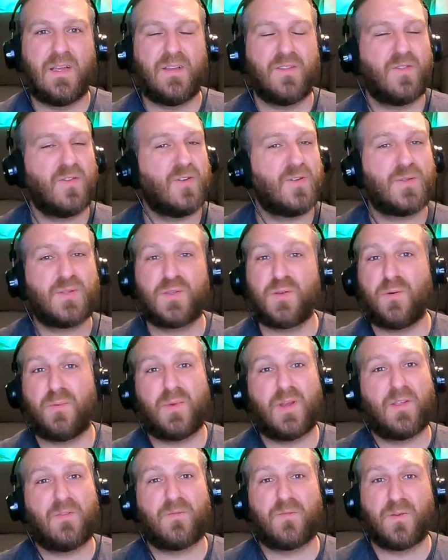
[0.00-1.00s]
There are so
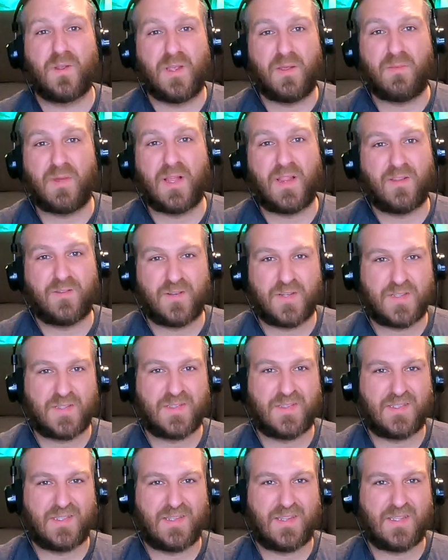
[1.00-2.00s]
many free email
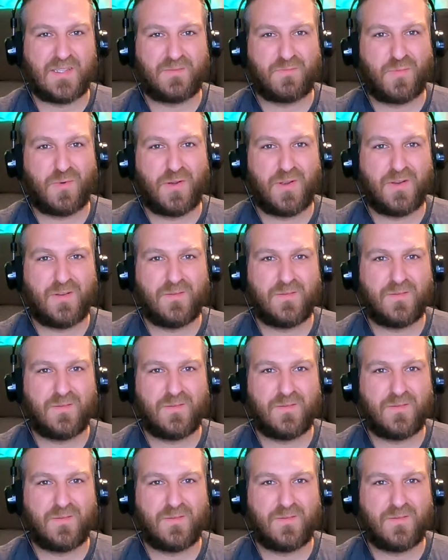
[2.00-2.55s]
addresses at this point.